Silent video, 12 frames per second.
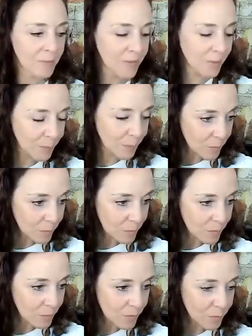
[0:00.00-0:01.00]

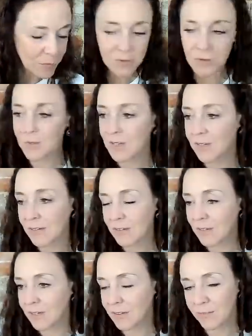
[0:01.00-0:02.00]
bull was very,
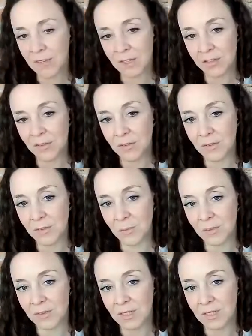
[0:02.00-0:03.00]
very affectionate
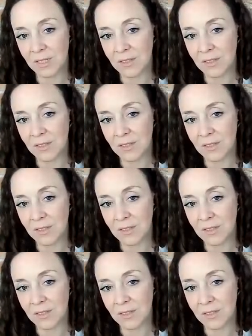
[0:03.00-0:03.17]
towards the